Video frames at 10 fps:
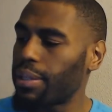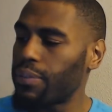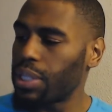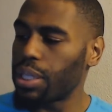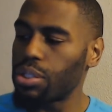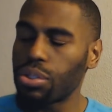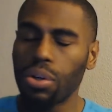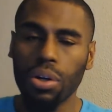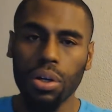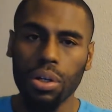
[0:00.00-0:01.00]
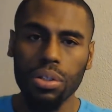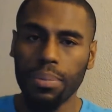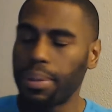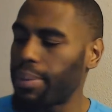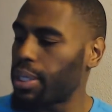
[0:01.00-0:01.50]
if changes are to
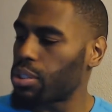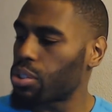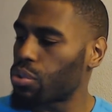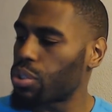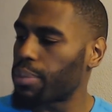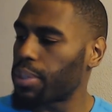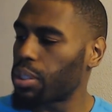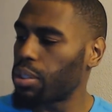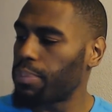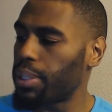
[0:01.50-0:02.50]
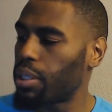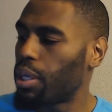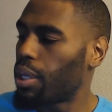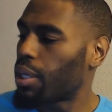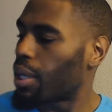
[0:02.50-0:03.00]
be made. So something could be
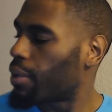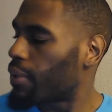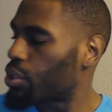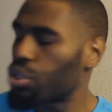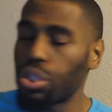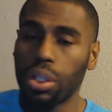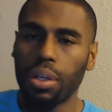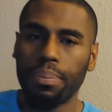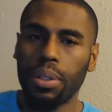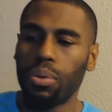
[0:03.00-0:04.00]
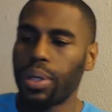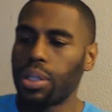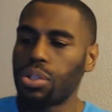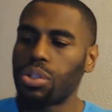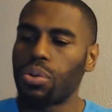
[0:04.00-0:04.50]
kind of a shooken up in a
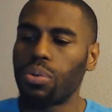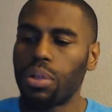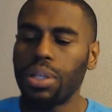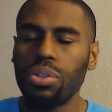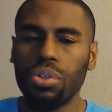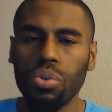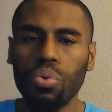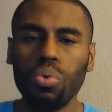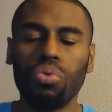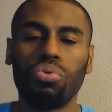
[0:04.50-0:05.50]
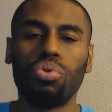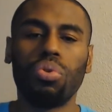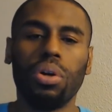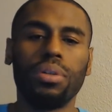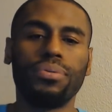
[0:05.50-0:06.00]
way. So let's do two
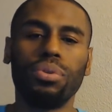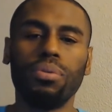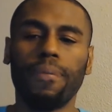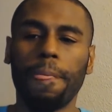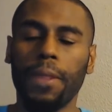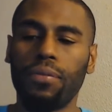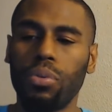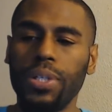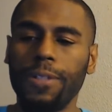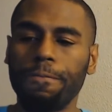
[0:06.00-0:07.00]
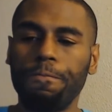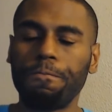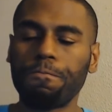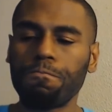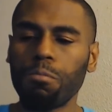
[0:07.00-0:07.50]
cards for you for the week.
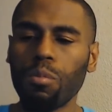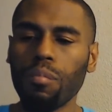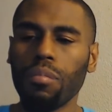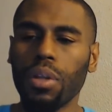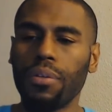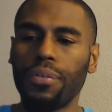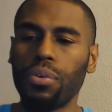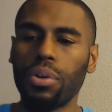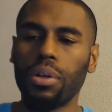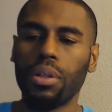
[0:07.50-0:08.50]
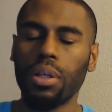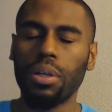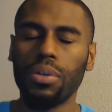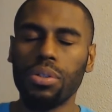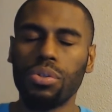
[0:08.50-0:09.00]
For
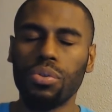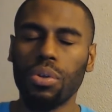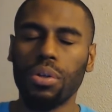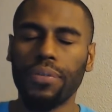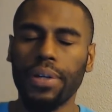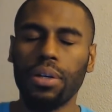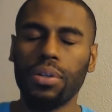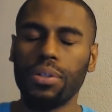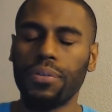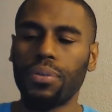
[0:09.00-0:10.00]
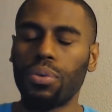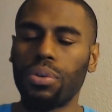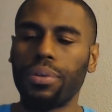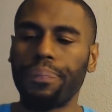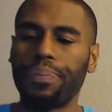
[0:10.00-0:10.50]
Aries, two cards for Aries
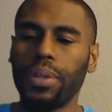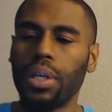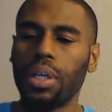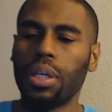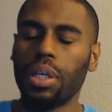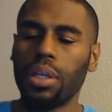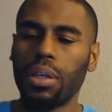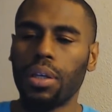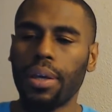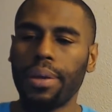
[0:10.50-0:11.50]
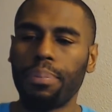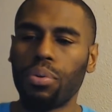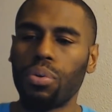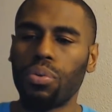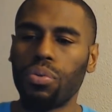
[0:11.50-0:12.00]
for
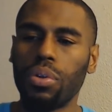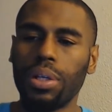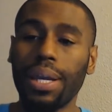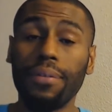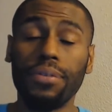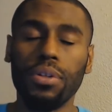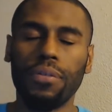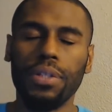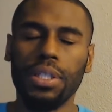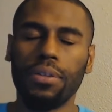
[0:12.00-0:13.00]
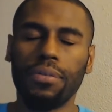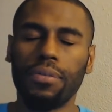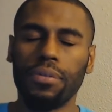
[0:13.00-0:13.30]
April 9th to the 15th.